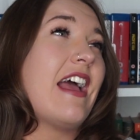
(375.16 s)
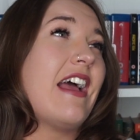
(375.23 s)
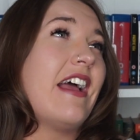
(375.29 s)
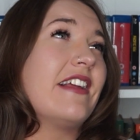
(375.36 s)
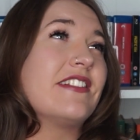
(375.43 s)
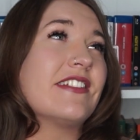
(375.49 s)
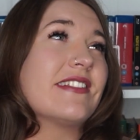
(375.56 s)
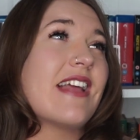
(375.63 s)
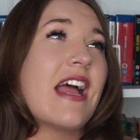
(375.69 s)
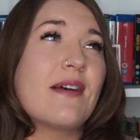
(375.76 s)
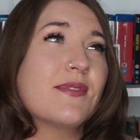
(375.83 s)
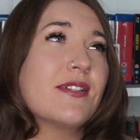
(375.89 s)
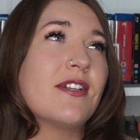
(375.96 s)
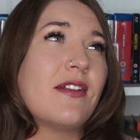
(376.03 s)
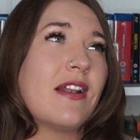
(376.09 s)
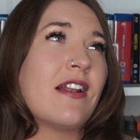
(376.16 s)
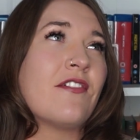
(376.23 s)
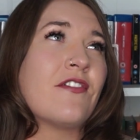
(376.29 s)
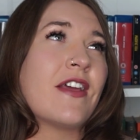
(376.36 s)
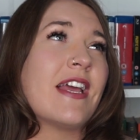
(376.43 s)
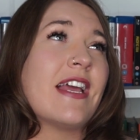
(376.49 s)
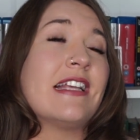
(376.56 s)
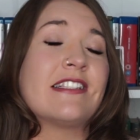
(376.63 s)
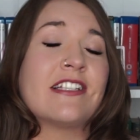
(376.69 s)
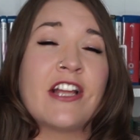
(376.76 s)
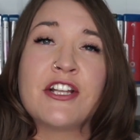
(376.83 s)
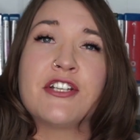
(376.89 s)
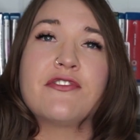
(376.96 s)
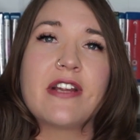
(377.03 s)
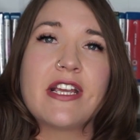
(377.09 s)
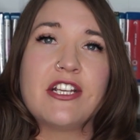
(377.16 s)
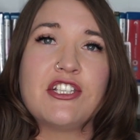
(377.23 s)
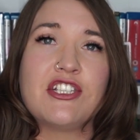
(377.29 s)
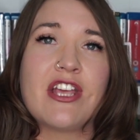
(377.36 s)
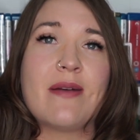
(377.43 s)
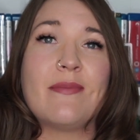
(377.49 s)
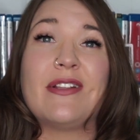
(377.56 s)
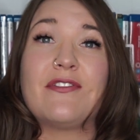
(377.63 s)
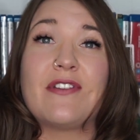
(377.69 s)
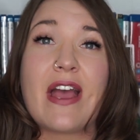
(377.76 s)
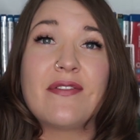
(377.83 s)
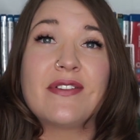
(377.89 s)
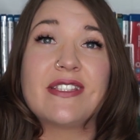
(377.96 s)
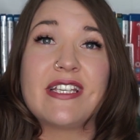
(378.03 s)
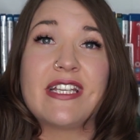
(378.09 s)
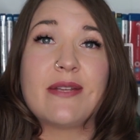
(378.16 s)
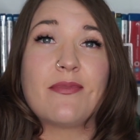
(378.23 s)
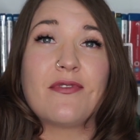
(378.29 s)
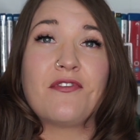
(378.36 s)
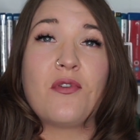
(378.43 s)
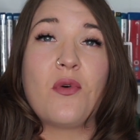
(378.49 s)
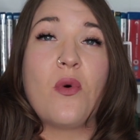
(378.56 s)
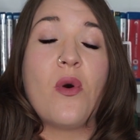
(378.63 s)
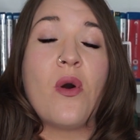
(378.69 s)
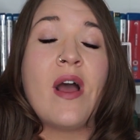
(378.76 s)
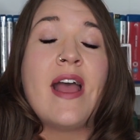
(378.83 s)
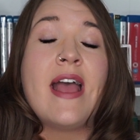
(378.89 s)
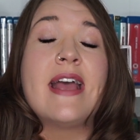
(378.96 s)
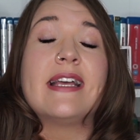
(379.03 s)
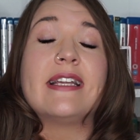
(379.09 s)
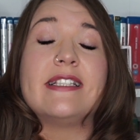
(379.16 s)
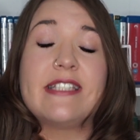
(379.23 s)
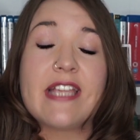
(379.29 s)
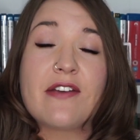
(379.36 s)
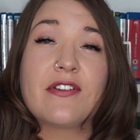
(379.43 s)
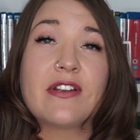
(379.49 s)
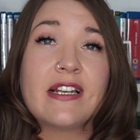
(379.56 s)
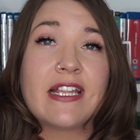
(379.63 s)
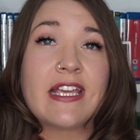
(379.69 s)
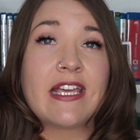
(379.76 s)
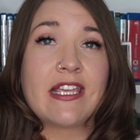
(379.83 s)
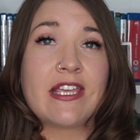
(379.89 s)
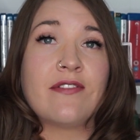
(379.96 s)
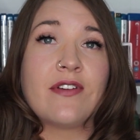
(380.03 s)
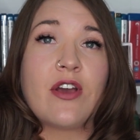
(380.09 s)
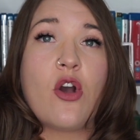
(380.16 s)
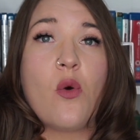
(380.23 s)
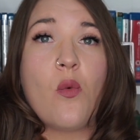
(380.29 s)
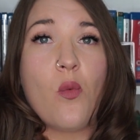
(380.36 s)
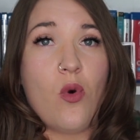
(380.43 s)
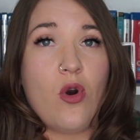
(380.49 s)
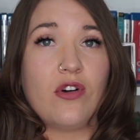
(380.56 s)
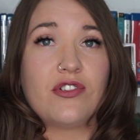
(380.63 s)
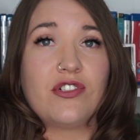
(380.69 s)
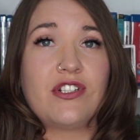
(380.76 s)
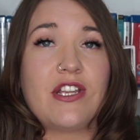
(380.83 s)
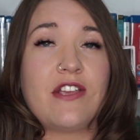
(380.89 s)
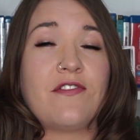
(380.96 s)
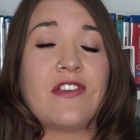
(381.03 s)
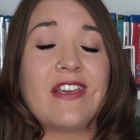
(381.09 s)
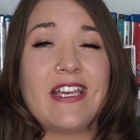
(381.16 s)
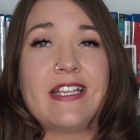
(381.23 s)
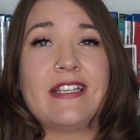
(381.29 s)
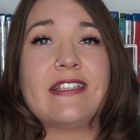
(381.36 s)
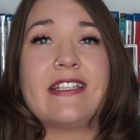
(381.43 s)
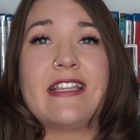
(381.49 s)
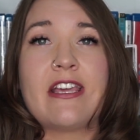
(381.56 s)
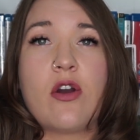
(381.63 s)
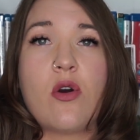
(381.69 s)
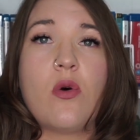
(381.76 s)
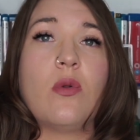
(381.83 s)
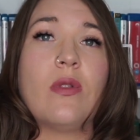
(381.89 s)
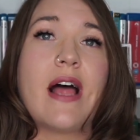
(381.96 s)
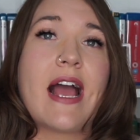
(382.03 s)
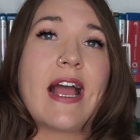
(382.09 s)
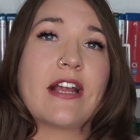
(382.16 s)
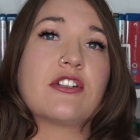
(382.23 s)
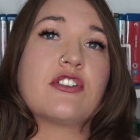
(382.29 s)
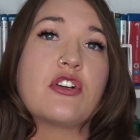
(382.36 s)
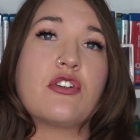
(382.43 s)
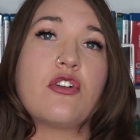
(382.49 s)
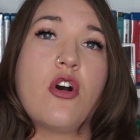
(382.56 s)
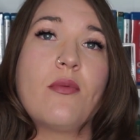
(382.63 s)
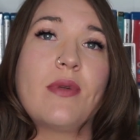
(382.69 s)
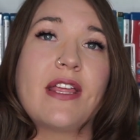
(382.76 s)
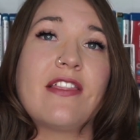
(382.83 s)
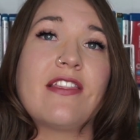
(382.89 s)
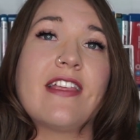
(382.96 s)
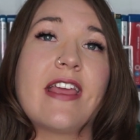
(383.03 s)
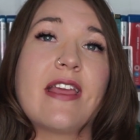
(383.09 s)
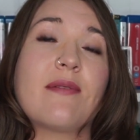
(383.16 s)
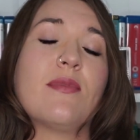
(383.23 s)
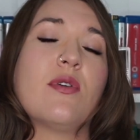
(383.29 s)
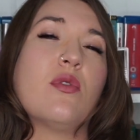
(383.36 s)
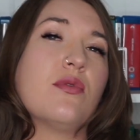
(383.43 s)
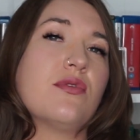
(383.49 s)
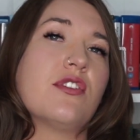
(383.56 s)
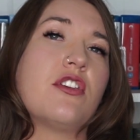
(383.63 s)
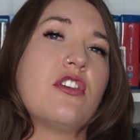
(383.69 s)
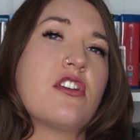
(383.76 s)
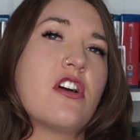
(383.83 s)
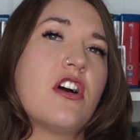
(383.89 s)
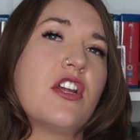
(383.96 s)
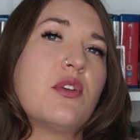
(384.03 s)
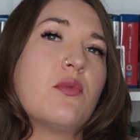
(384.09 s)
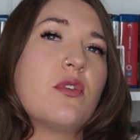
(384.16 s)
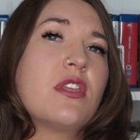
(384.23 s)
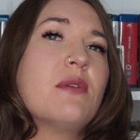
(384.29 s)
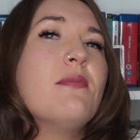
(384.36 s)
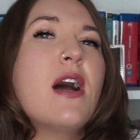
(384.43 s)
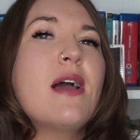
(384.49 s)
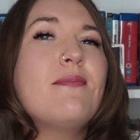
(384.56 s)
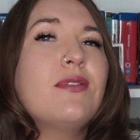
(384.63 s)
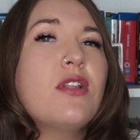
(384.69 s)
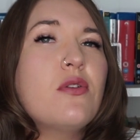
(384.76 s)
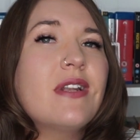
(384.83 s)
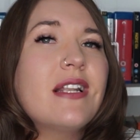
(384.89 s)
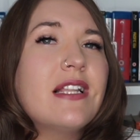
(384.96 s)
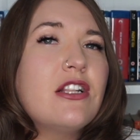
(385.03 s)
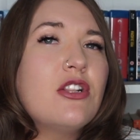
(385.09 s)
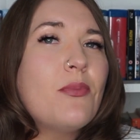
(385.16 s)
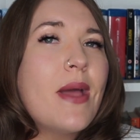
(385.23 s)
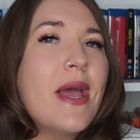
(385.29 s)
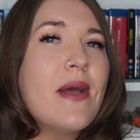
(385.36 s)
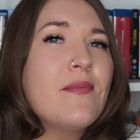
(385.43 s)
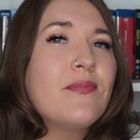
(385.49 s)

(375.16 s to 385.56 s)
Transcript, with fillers: I just absolutely love it. It's an underrated gem, and if you haven't seen it before, definitely give it a watch if you're into the whole action comedy thing, but also you kind of want your mind blown a little bit.